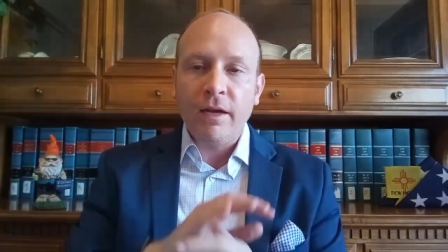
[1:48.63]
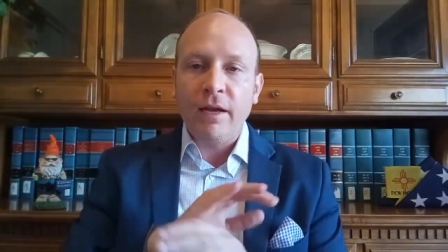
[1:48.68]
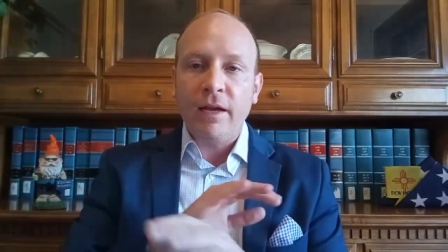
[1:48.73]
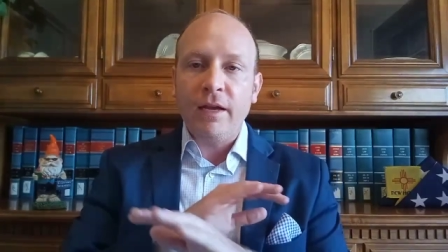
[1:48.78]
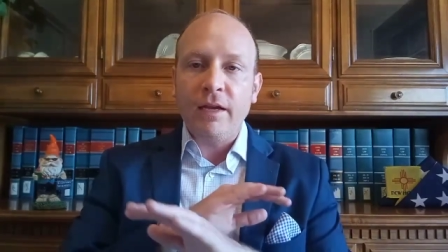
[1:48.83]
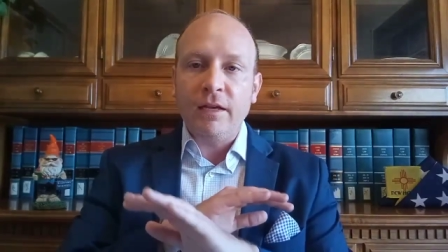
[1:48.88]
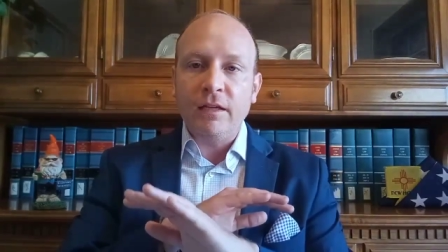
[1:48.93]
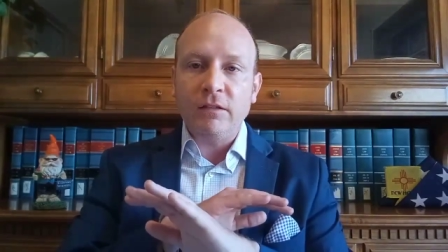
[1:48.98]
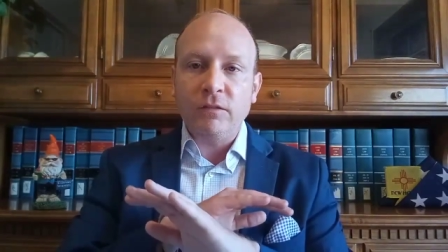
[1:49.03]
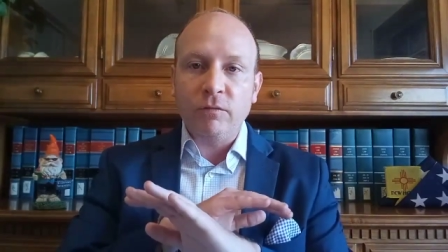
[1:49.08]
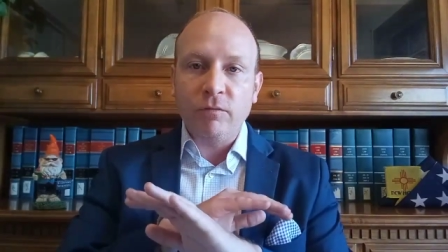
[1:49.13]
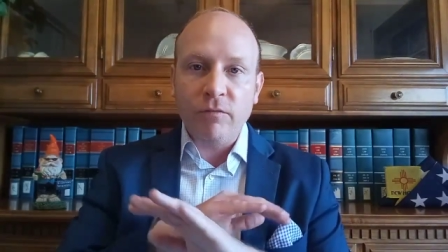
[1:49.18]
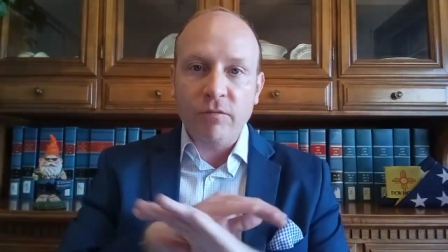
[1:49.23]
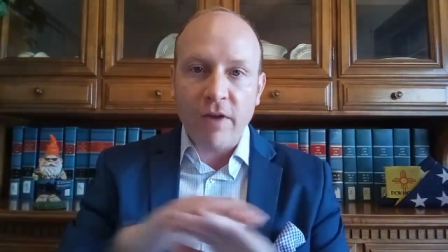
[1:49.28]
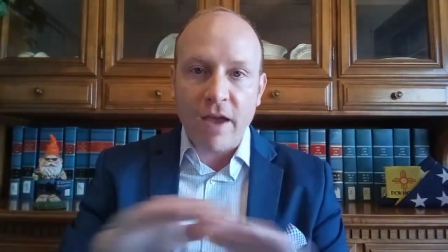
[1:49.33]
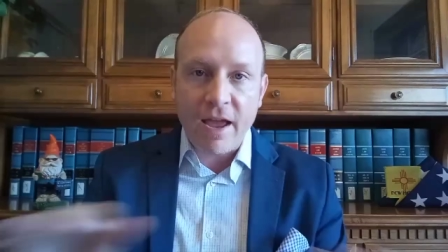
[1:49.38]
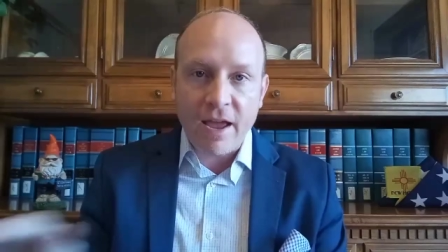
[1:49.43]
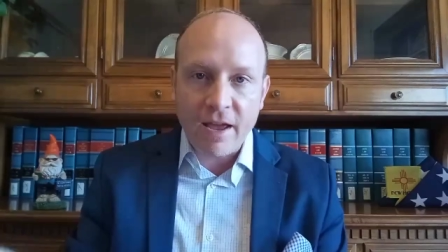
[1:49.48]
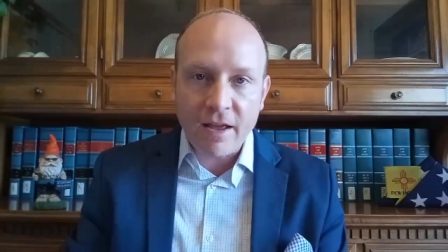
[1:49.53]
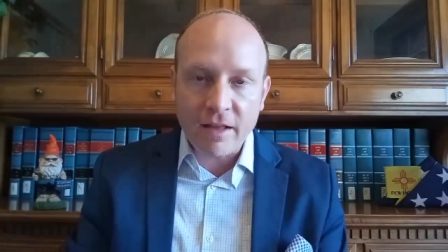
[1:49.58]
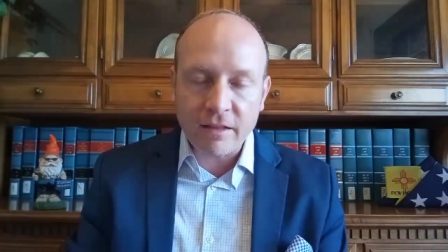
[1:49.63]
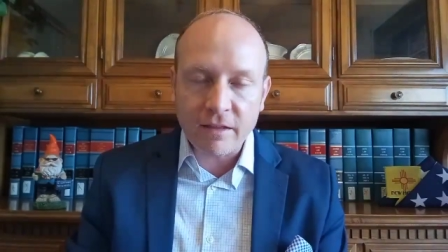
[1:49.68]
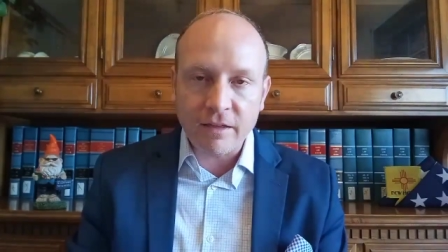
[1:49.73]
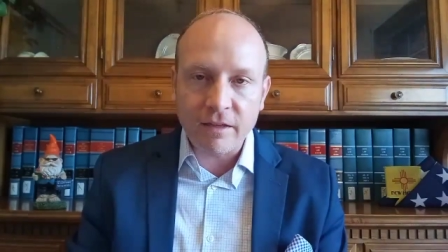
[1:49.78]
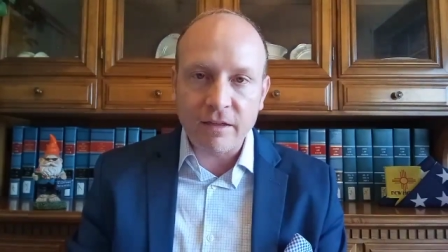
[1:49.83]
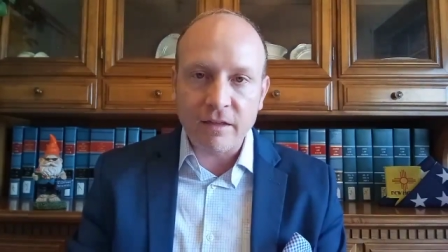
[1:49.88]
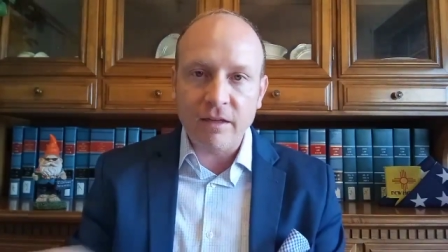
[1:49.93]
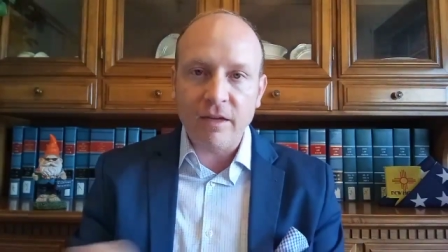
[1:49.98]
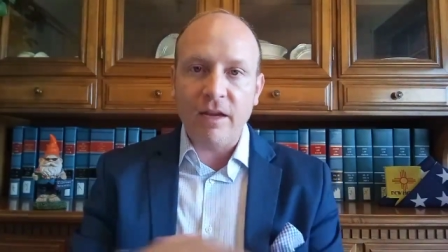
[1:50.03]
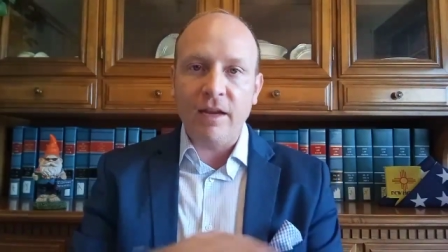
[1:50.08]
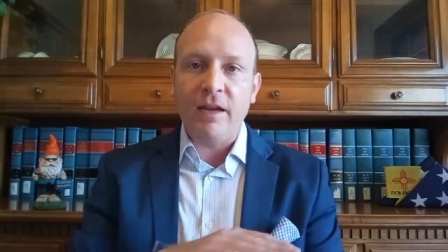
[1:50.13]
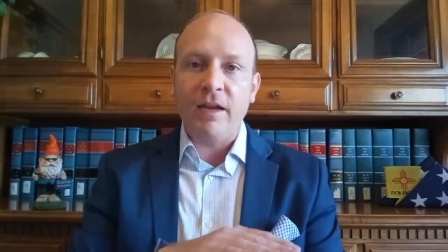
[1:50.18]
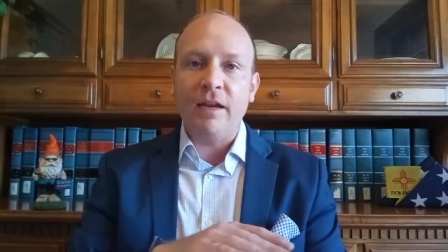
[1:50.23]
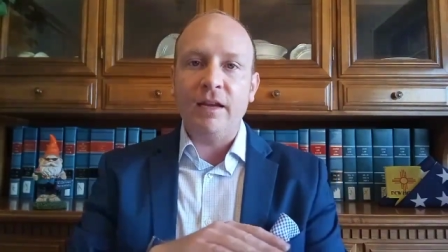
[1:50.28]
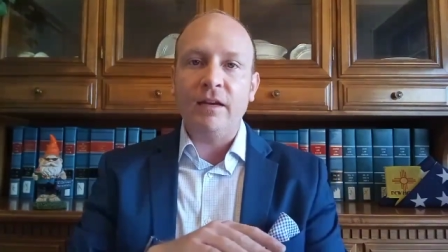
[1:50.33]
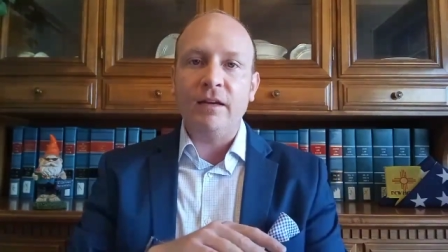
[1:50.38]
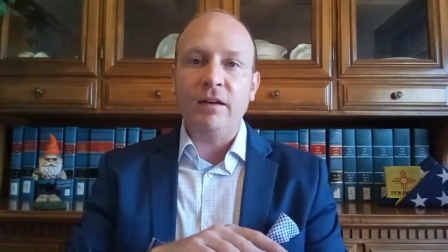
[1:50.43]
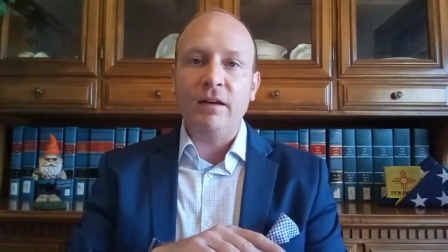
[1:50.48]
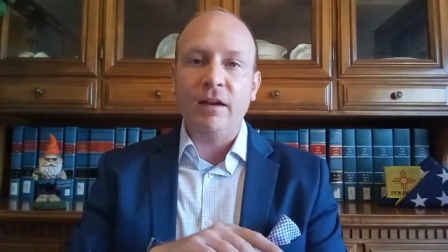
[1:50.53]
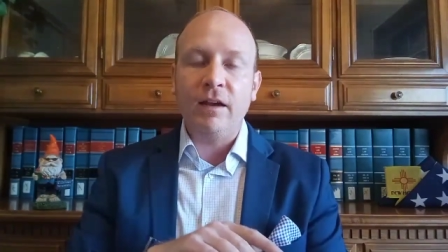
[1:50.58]
is valid
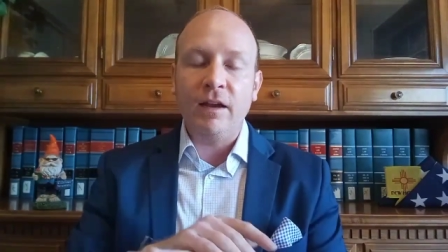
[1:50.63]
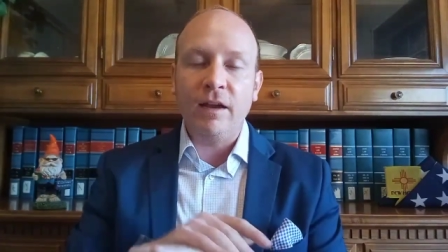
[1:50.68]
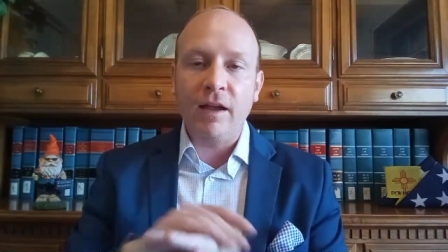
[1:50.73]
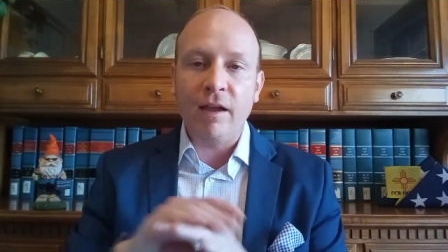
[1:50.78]
and